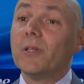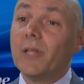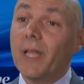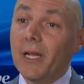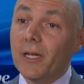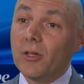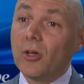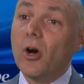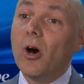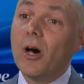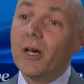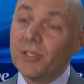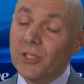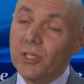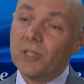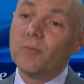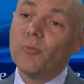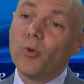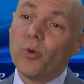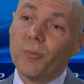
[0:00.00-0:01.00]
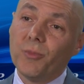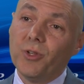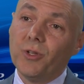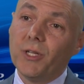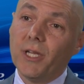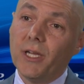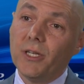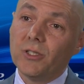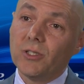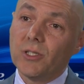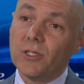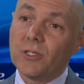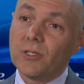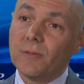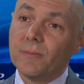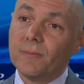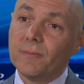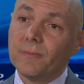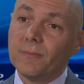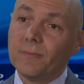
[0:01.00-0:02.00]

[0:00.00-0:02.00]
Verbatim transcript: that causes more mutations.